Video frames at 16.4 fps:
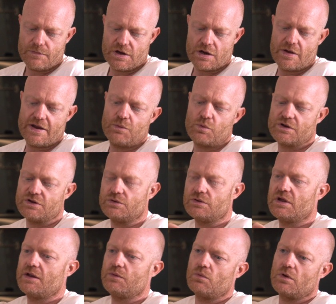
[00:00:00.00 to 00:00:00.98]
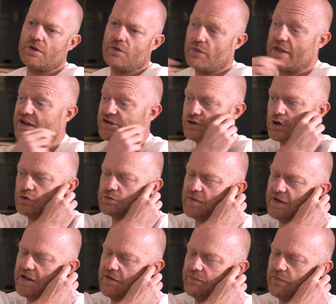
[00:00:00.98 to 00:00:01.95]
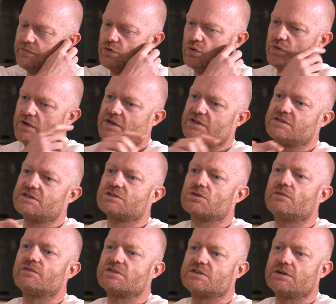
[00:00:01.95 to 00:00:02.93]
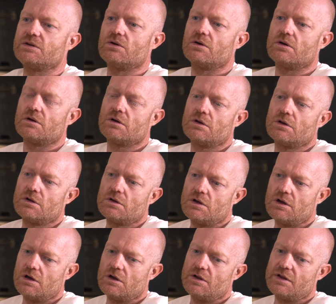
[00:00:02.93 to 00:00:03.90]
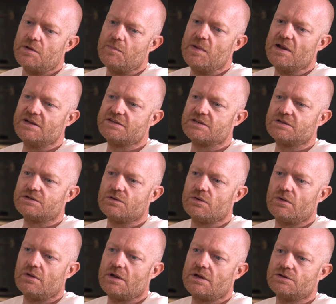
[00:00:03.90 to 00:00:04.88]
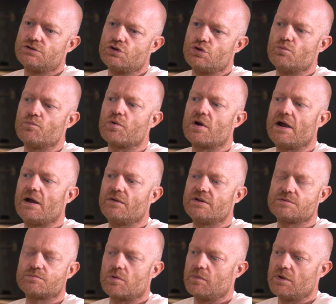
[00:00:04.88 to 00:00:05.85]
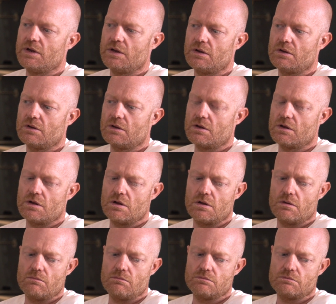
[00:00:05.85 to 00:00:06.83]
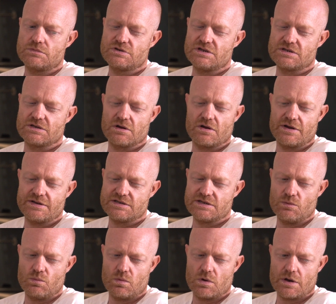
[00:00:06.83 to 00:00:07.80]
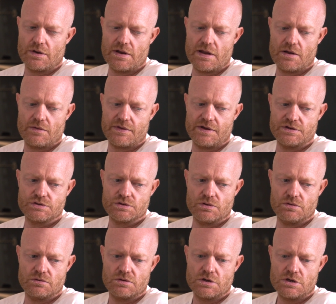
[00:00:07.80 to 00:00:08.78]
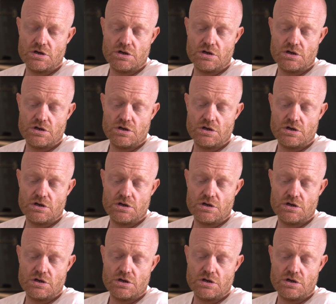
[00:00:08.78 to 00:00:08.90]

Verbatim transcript: you know, anyone on that show who's been there for a few years has obviously got the ability to do that. June Brown is probably, she's 91 now, I think, June.